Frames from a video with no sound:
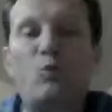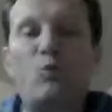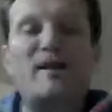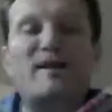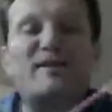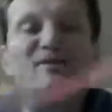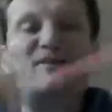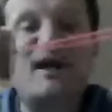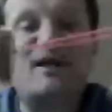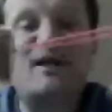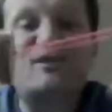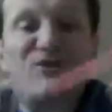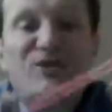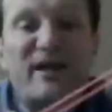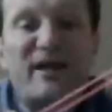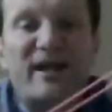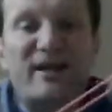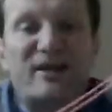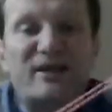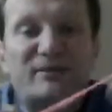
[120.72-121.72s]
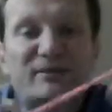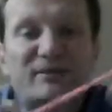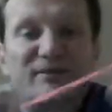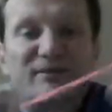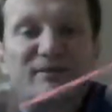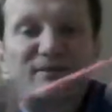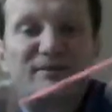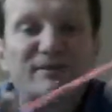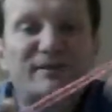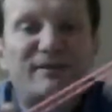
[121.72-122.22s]
it does there,
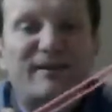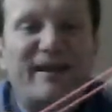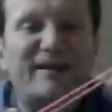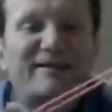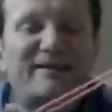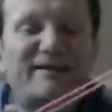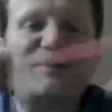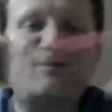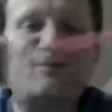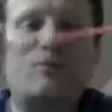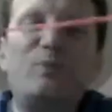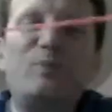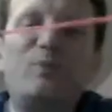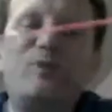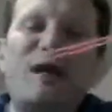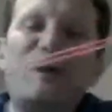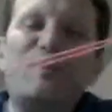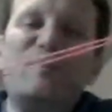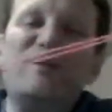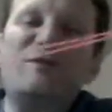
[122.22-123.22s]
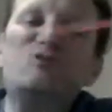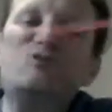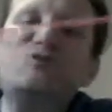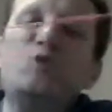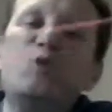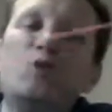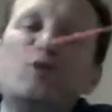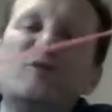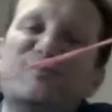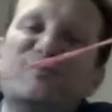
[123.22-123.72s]
and then we'll become
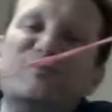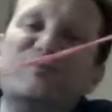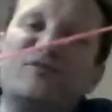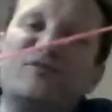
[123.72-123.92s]
intuitive